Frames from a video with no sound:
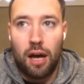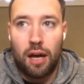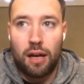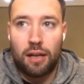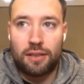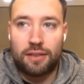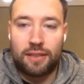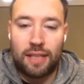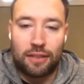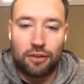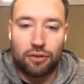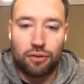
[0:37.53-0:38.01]

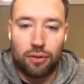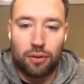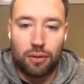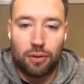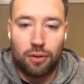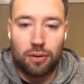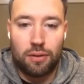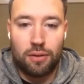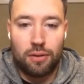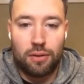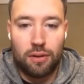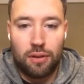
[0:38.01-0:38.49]

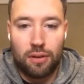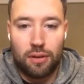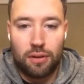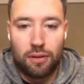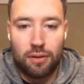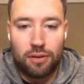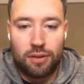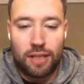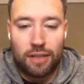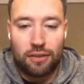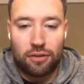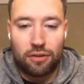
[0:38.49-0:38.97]
central
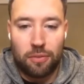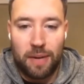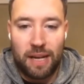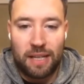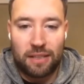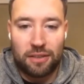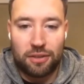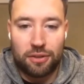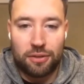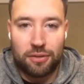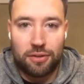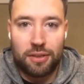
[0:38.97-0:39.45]

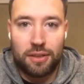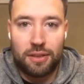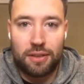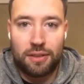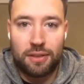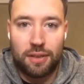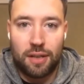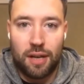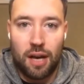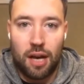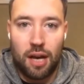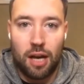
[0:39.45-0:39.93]

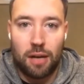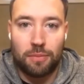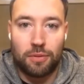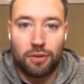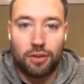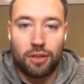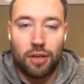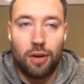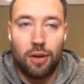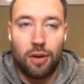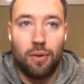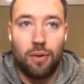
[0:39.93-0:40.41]
Massachusetts.
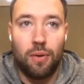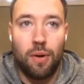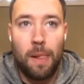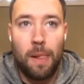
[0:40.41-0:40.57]
So